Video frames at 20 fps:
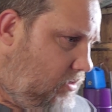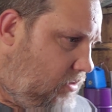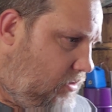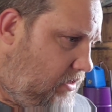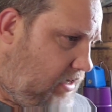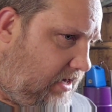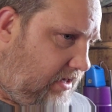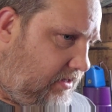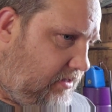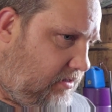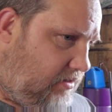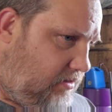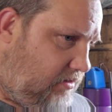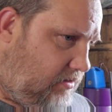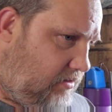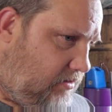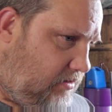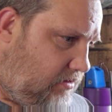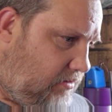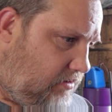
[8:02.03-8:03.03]
yeah,
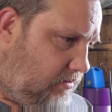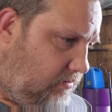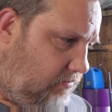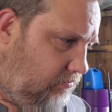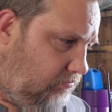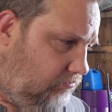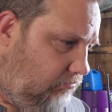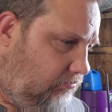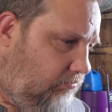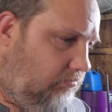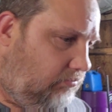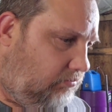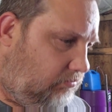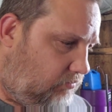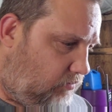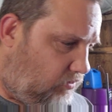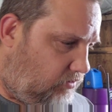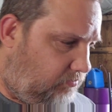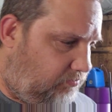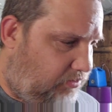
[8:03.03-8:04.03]

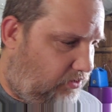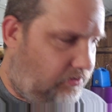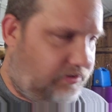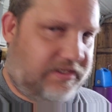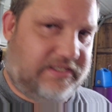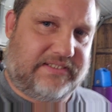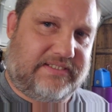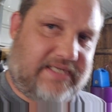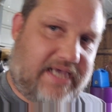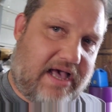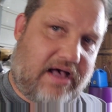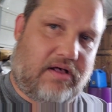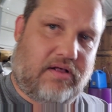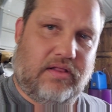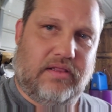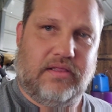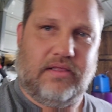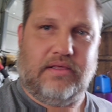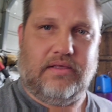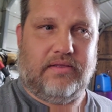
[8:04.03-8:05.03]
we'll pull this
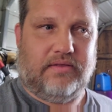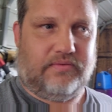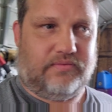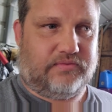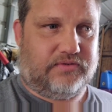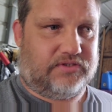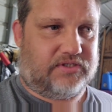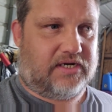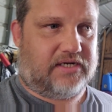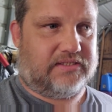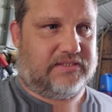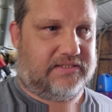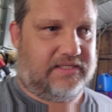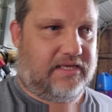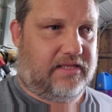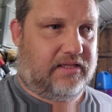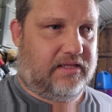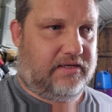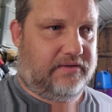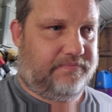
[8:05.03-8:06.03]
out. We'll try to
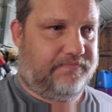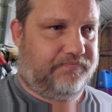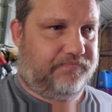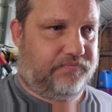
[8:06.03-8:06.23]
sell it.